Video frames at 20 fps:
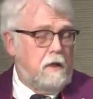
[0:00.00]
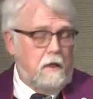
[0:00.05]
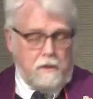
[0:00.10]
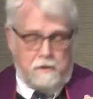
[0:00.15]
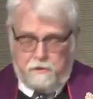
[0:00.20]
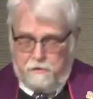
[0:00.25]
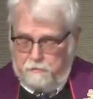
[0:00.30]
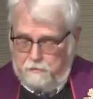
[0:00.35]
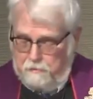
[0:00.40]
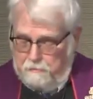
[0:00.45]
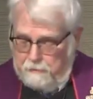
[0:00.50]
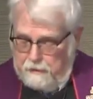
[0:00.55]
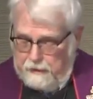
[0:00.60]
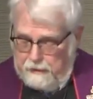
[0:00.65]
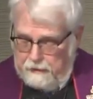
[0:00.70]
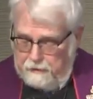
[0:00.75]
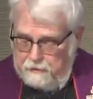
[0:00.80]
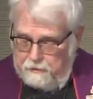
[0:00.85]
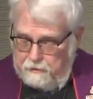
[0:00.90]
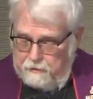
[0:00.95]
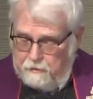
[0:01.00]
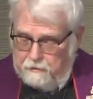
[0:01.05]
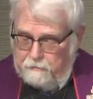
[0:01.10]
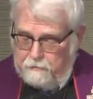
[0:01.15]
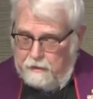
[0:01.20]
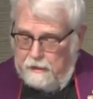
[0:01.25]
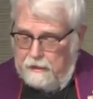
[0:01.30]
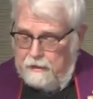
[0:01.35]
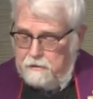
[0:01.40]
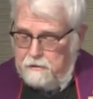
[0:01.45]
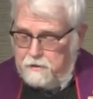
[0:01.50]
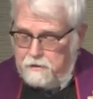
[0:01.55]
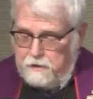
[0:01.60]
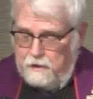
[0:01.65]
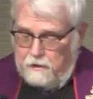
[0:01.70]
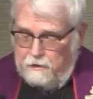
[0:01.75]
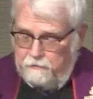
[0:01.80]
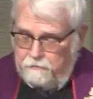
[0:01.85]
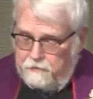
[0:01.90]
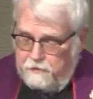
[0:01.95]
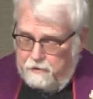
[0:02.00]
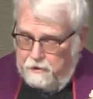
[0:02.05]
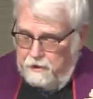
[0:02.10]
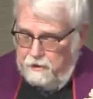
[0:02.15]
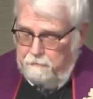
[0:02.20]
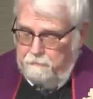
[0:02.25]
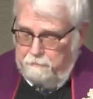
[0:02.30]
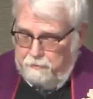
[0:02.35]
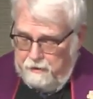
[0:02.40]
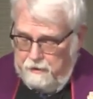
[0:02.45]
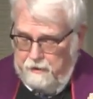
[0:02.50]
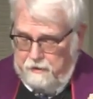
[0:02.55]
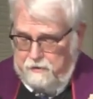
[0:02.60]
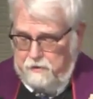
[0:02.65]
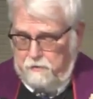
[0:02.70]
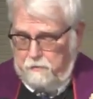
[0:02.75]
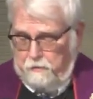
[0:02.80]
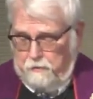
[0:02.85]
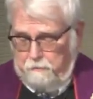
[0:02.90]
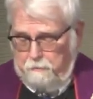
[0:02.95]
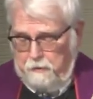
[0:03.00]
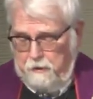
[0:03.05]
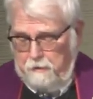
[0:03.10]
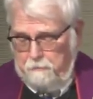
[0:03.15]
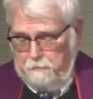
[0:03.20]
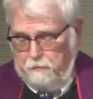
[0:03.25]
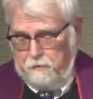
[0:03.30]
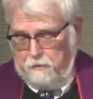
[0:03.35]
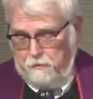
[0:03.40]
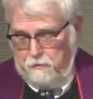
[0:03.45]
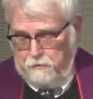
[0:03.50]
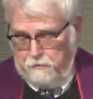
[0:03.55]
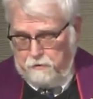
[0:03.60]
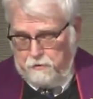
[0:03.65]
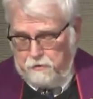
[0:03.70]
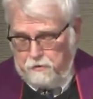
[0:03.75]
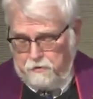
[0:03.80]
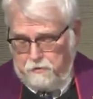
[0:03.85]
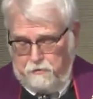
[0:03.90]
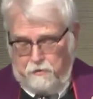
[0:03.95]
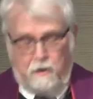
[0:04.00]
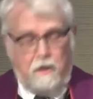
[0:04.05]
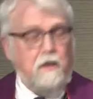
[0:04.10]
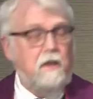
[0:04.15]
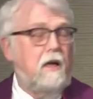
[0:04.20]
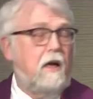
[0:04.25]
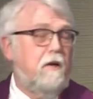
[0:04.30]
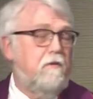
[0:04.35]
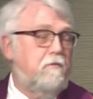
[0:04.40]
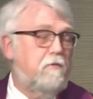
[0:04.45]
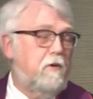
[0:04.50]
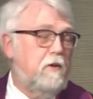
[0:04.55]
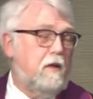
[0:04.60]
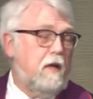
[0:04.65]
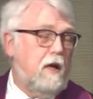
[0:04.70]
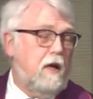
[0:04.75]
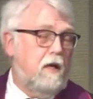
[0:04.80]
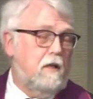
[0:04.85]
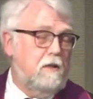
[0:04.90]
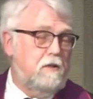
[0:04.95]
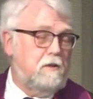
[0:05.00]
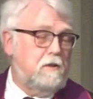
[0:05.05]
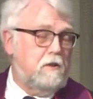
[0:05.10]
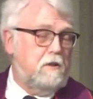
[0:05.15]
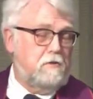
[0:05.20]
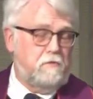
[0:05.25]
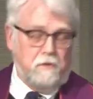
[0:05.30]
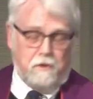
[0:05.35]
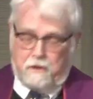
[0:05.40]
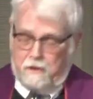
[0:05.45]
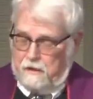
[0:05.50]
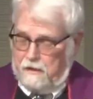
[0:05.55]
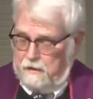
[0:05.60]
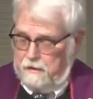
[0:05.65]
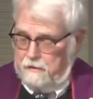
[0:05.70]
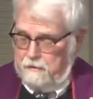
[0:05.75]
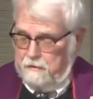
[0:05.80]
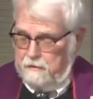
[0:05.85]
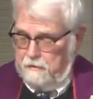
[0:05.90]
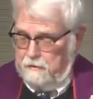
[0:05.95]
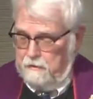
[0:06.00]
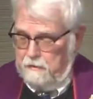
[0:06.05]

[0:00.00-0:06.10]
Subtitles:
as a reminder of God's self to keep peace with people who destroy life with callous disregard.